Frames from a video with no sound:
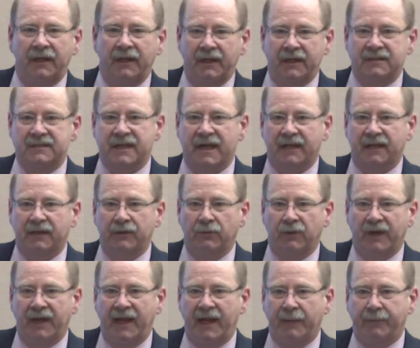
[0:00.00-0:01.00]
exactly
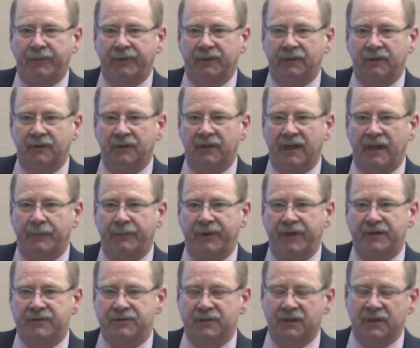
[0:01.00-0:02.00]
what happened to that
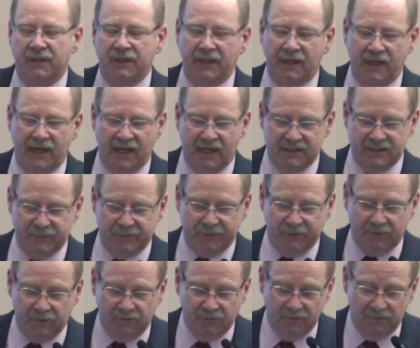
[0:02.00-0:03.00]
patient in the
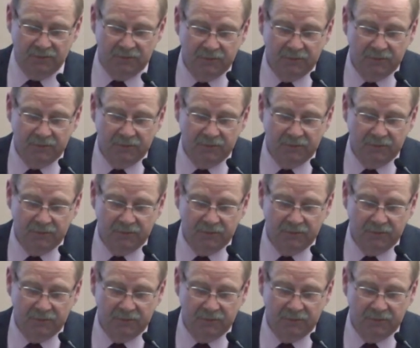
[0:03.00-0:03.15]
hospital.